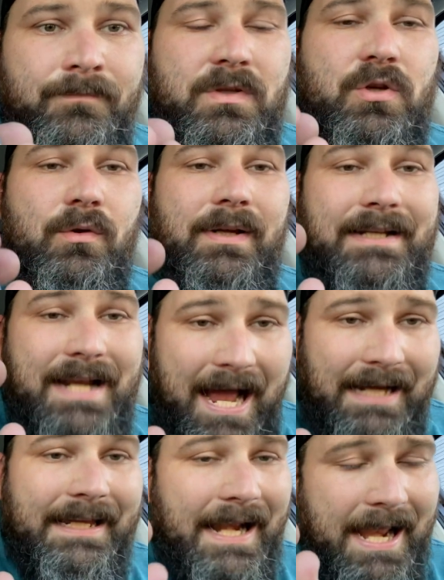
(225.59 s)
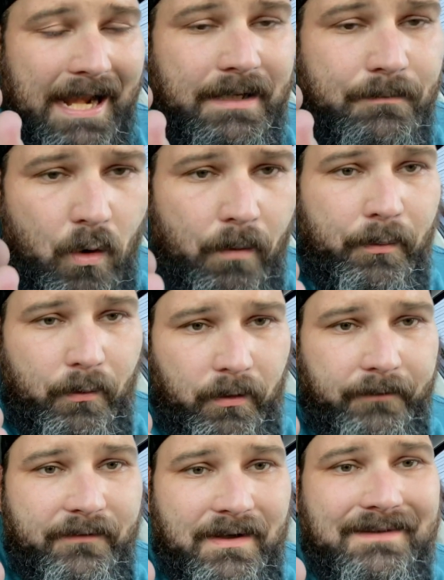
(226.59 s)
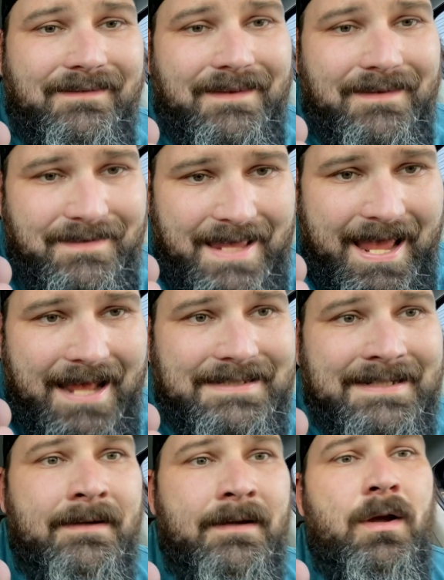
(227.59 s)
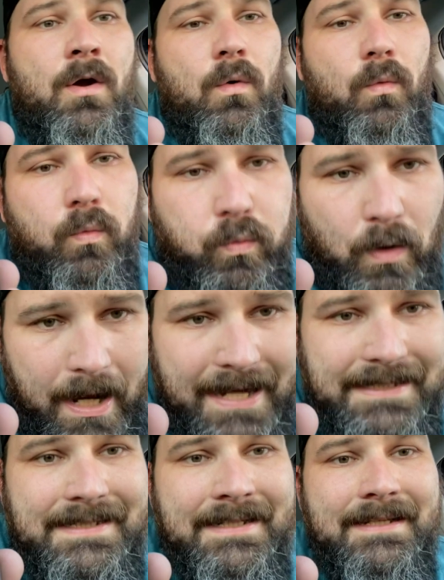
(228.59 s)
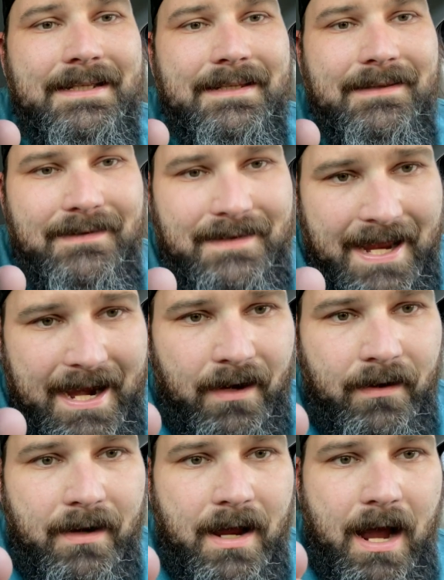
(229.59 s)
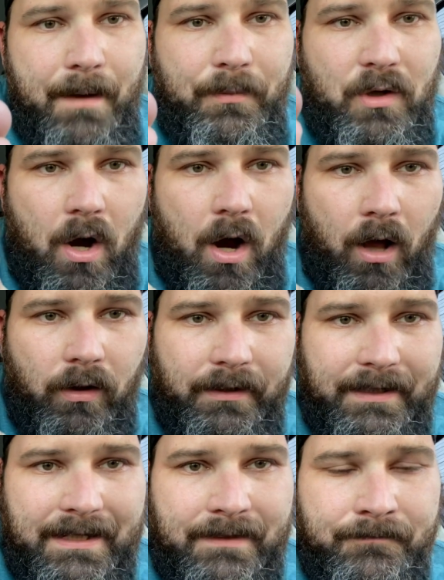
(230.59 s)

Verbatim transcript: You cannot get any more perfect than that right there. I'm calling it.